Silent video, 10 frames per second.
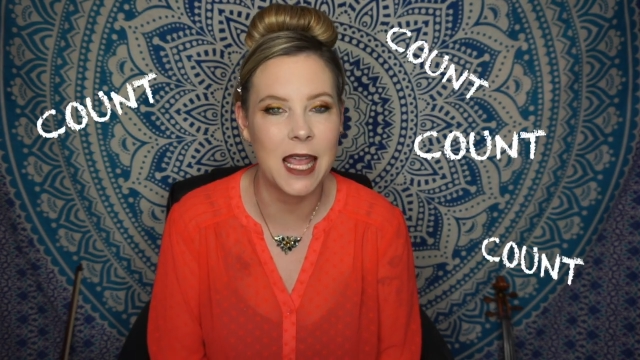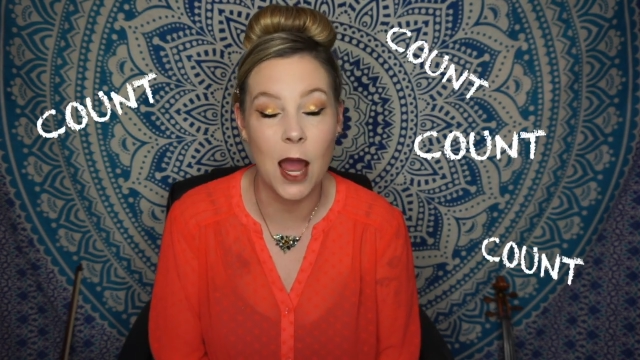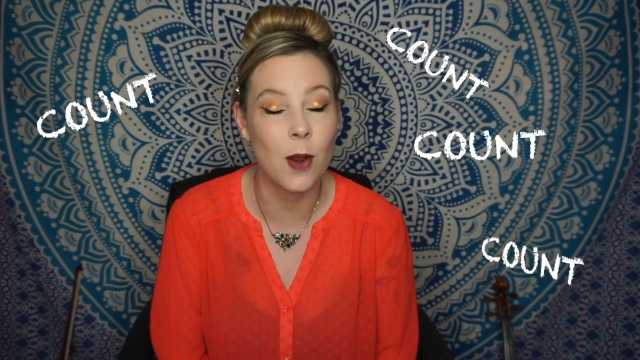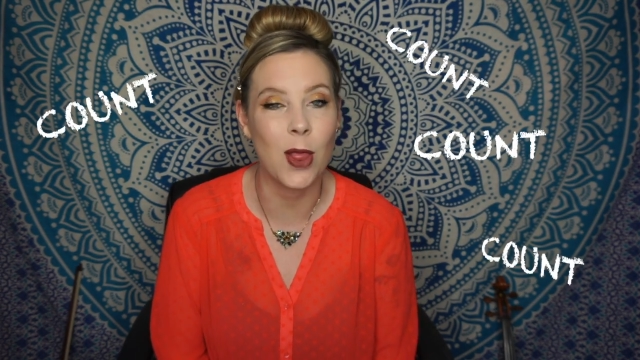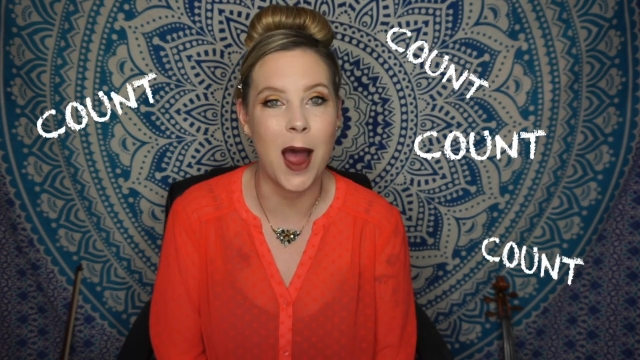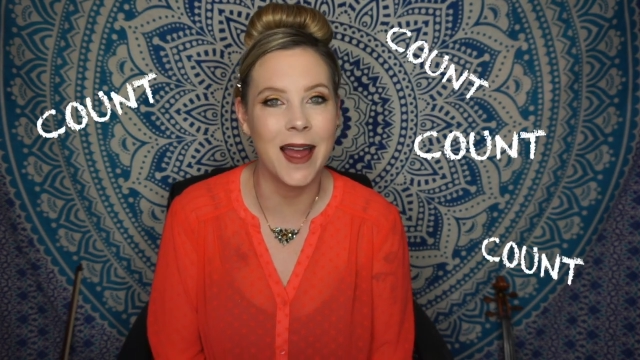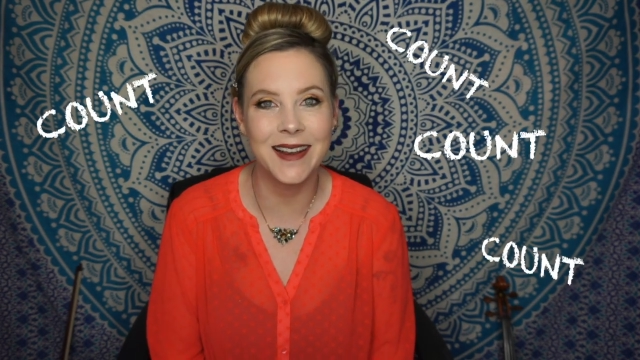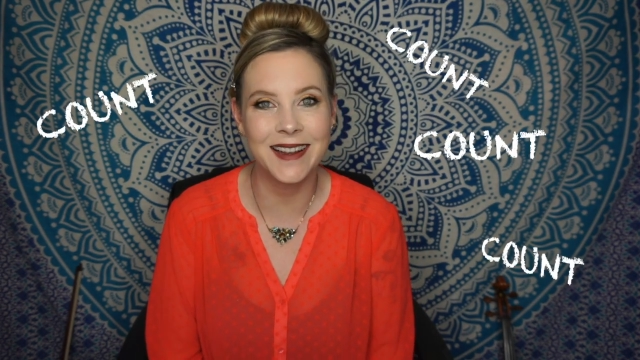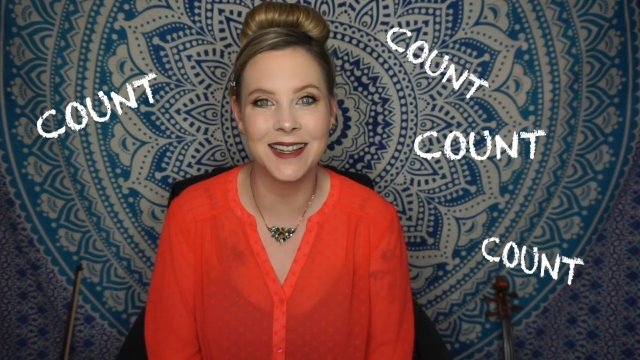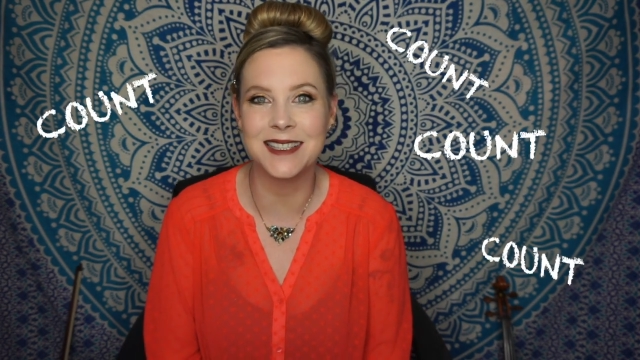Count a lot,
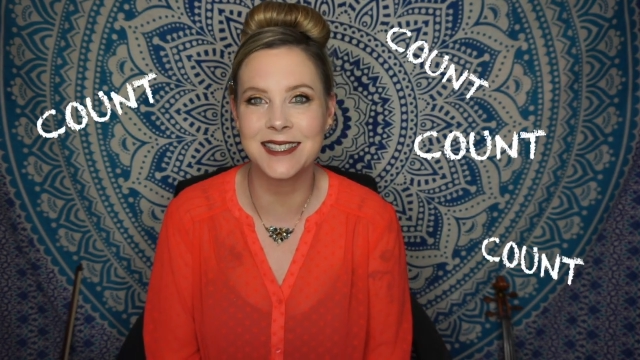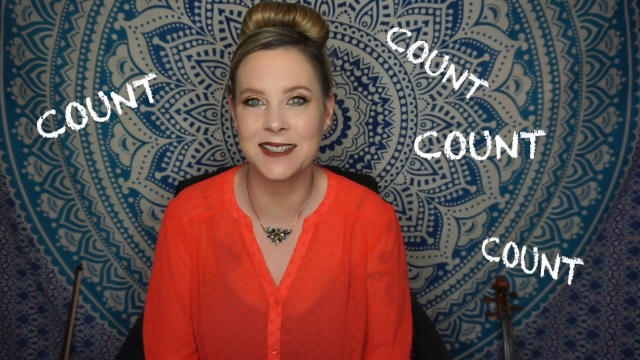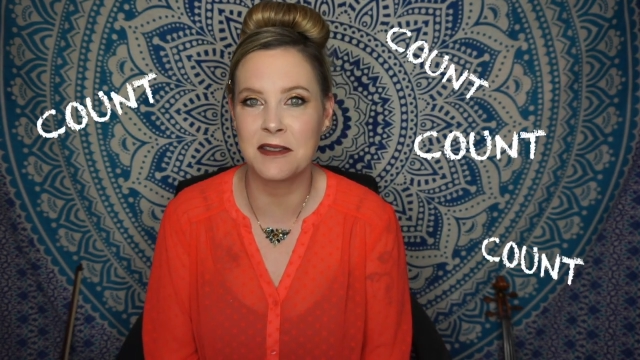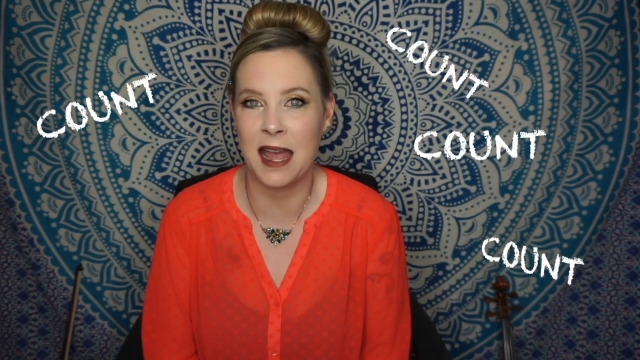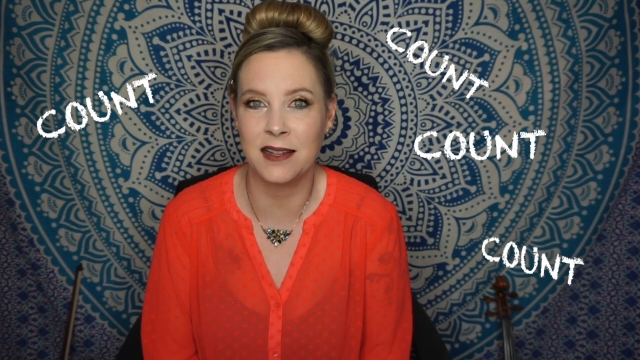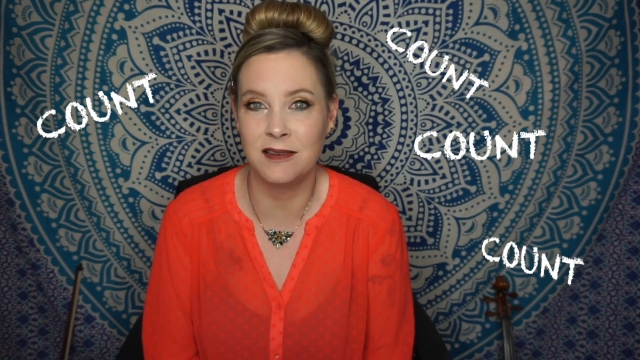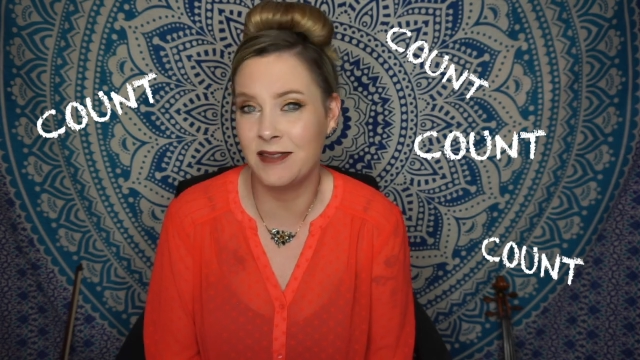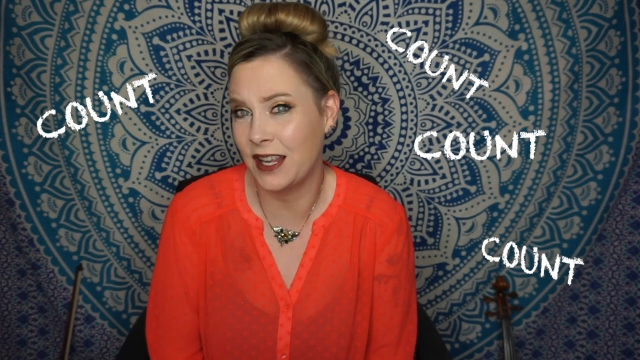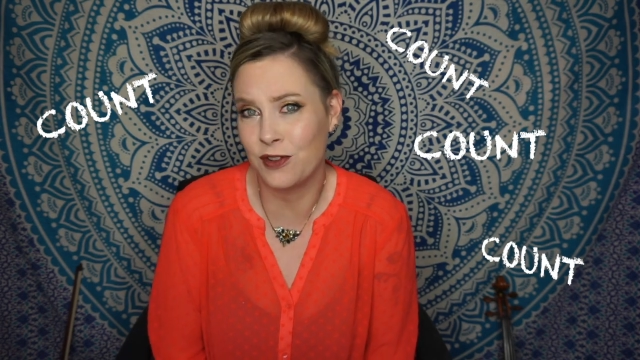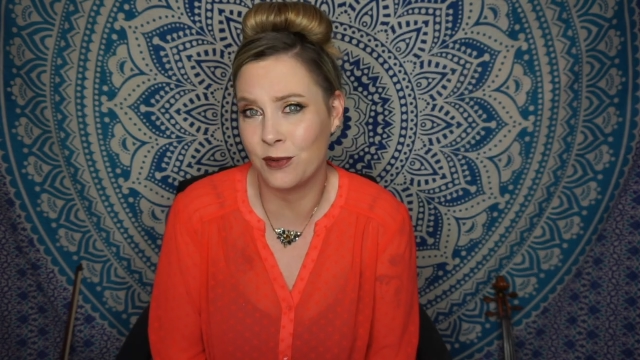because
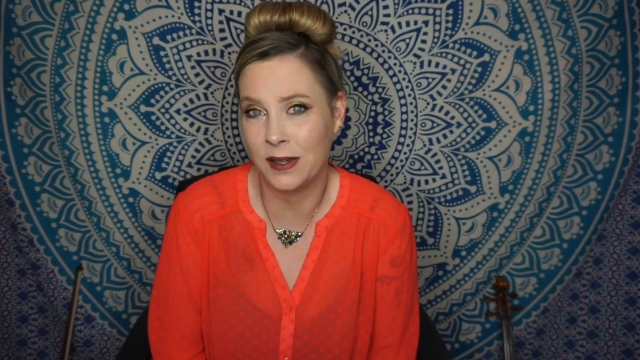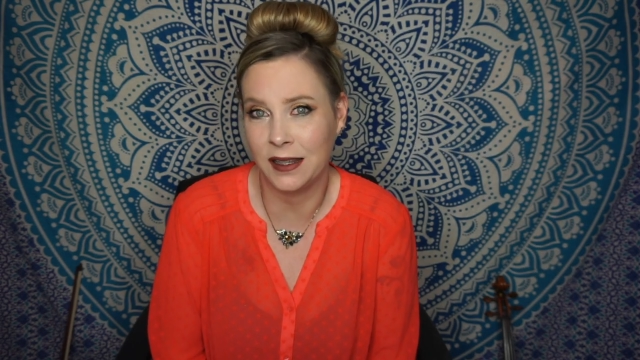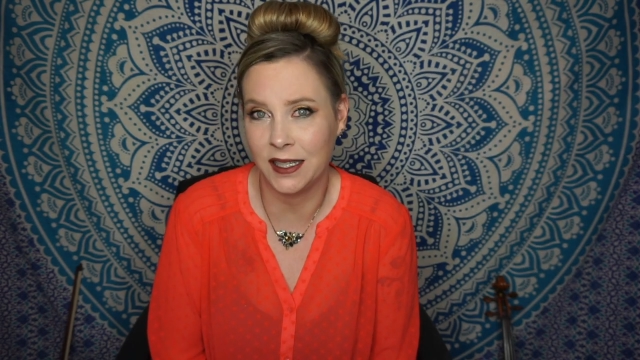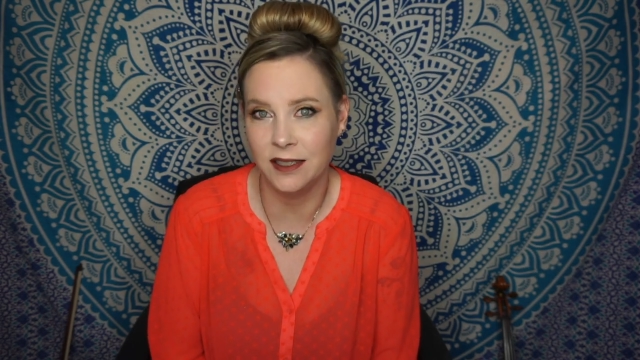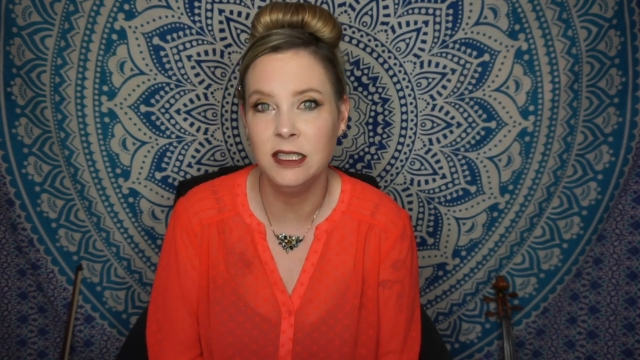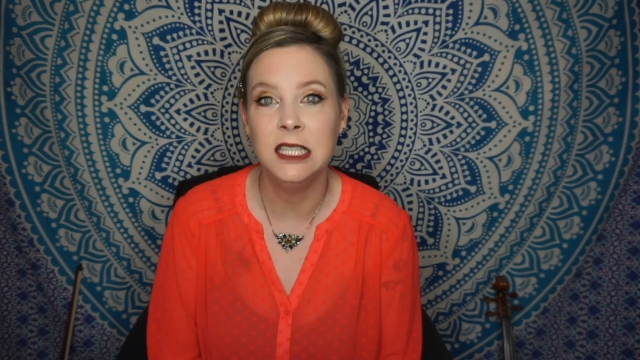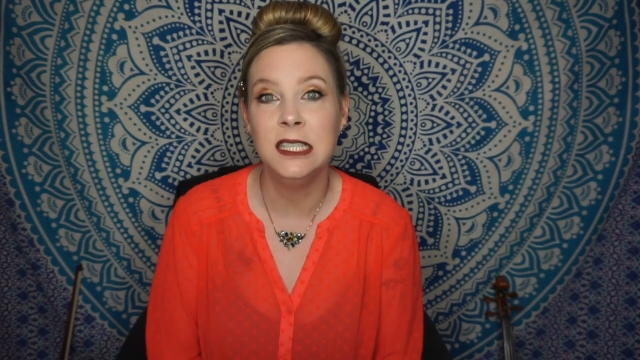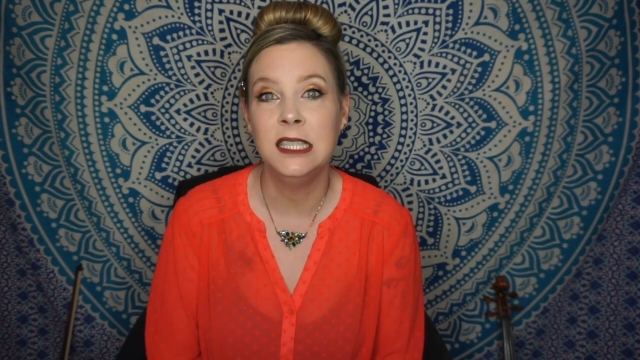then you're really